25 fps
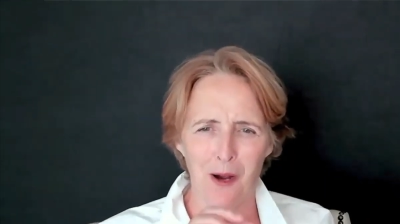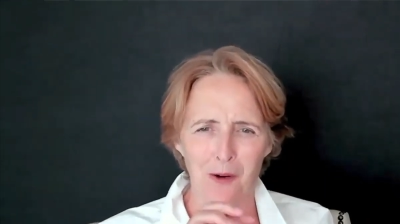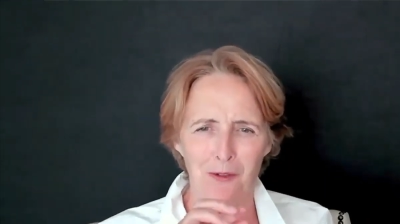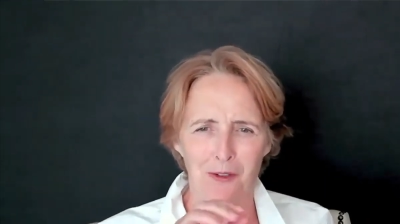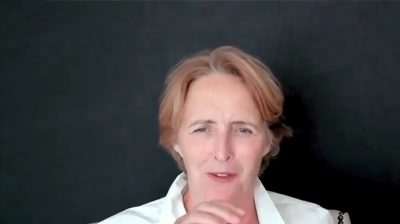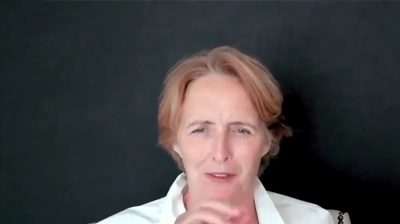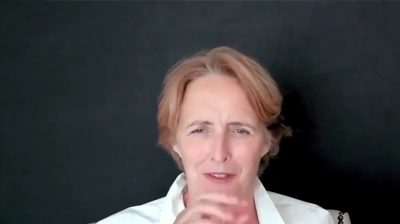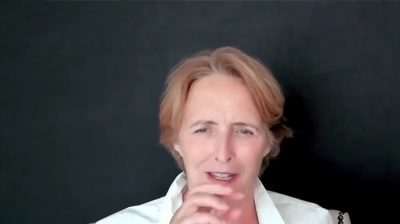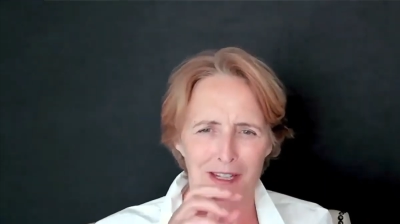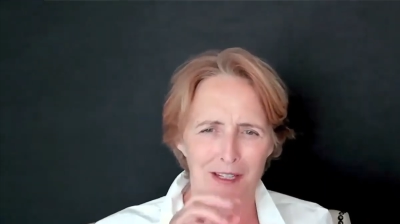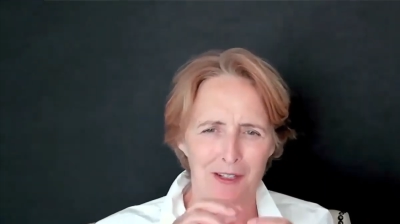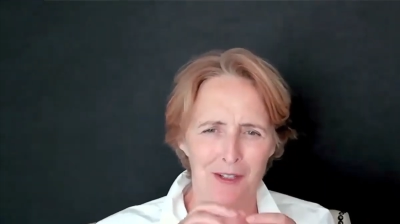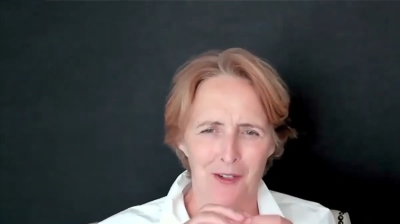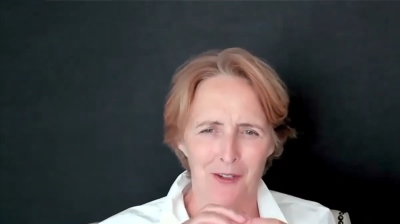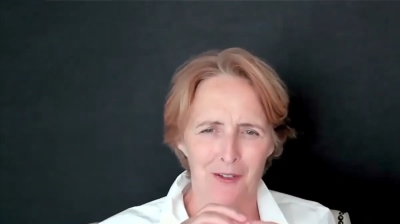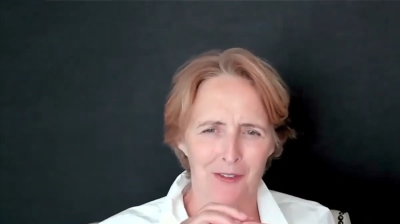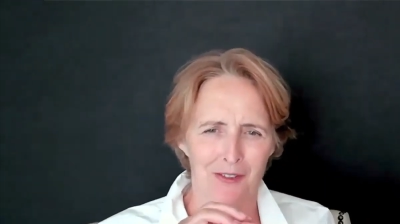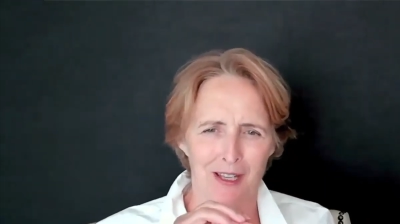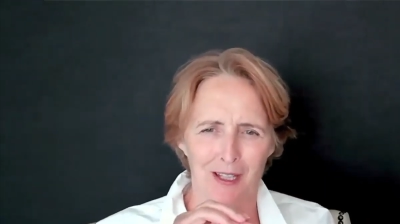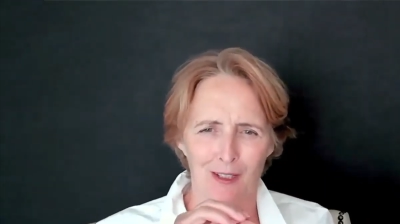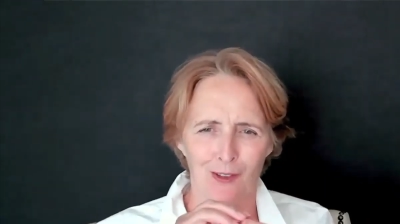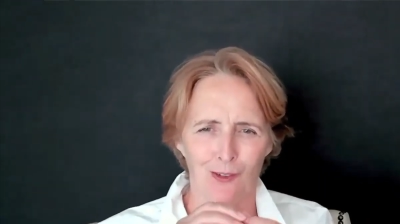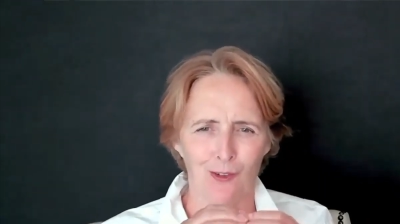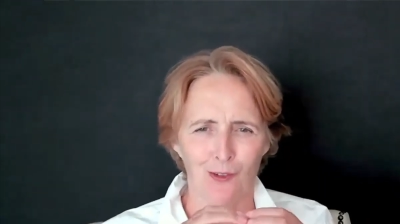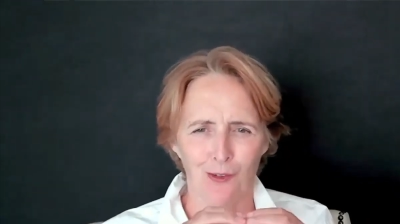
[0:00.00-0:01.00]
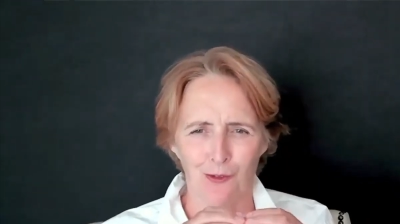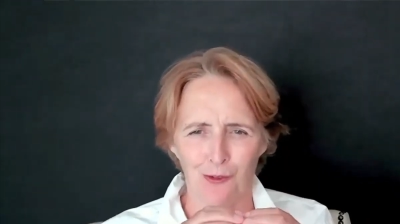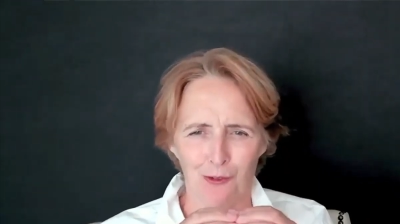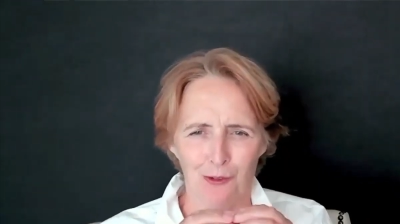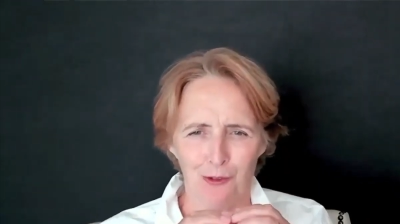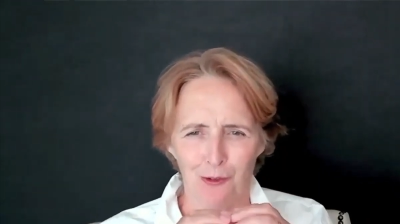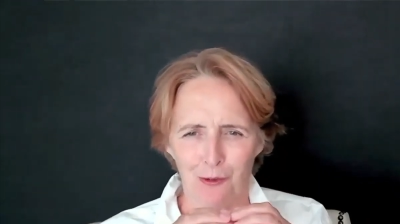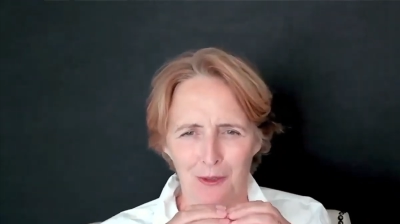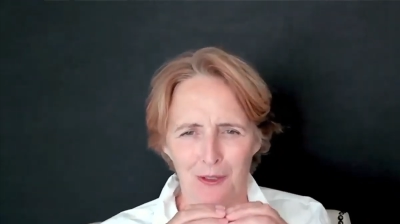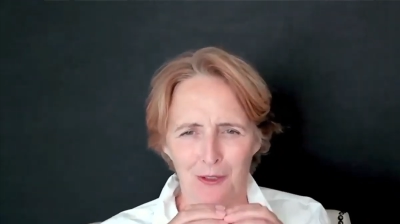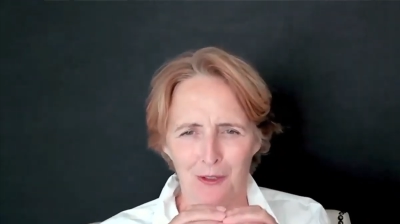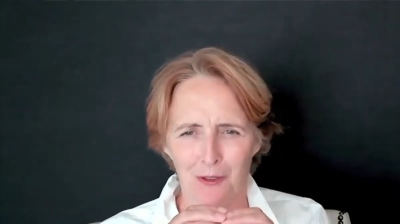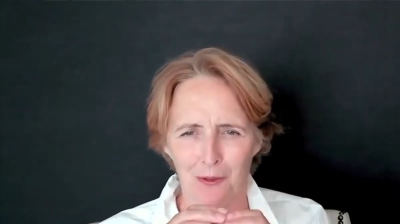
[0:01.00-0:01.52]
how did they turn that
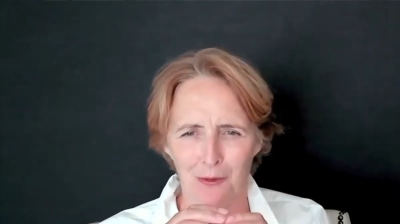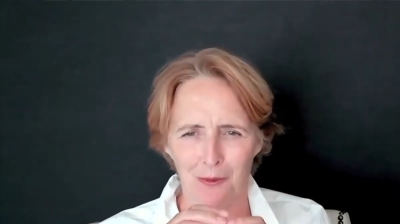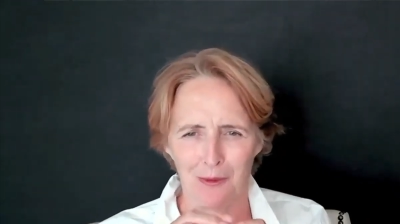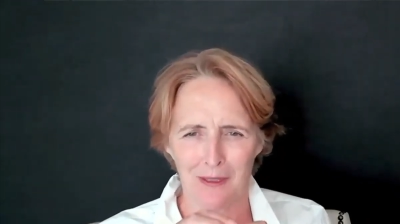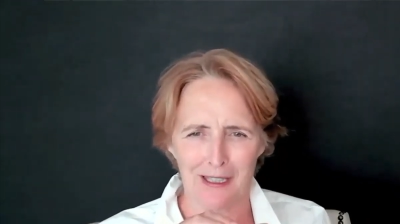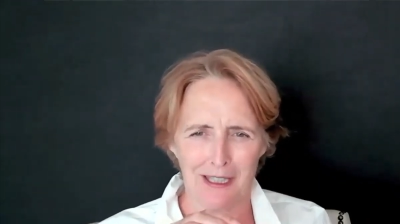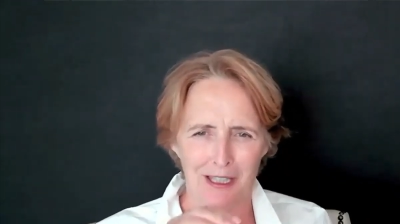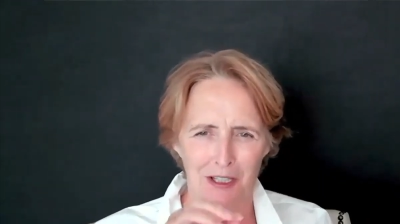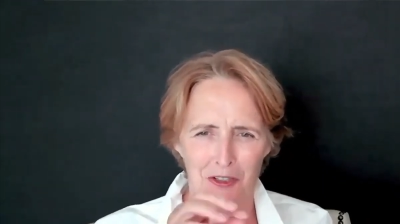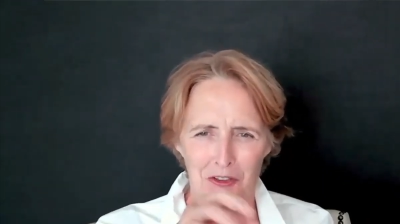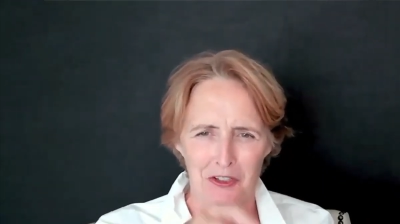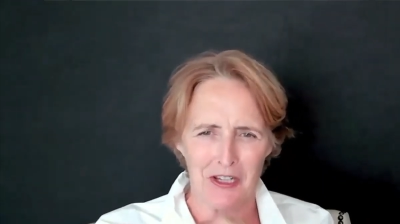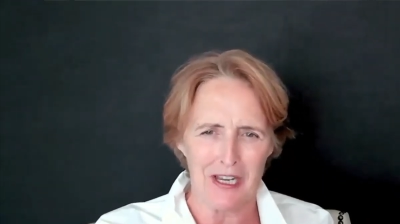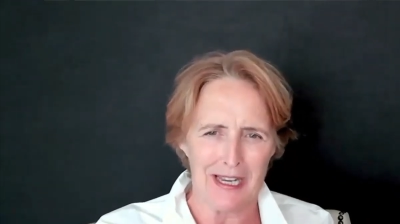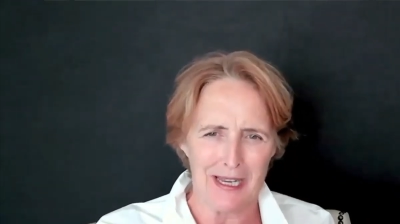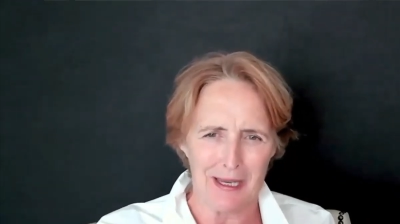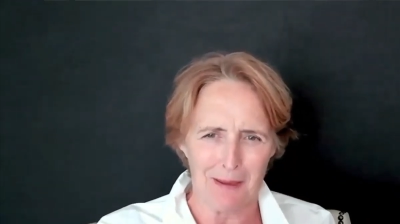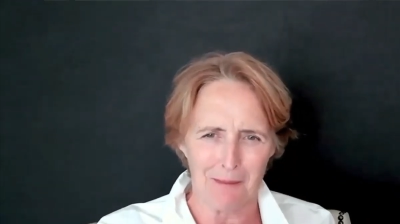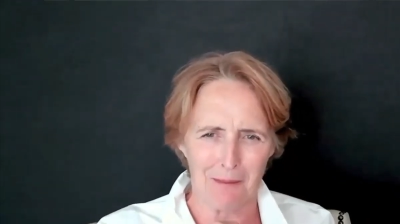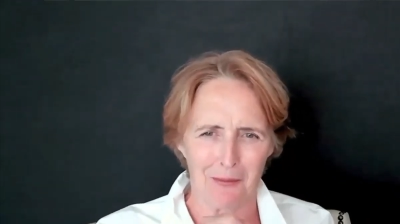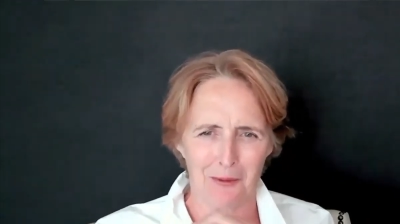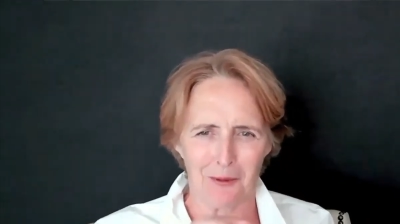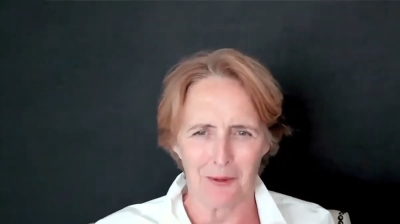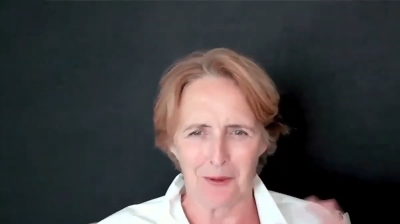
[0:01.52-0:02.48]
screw into a little tap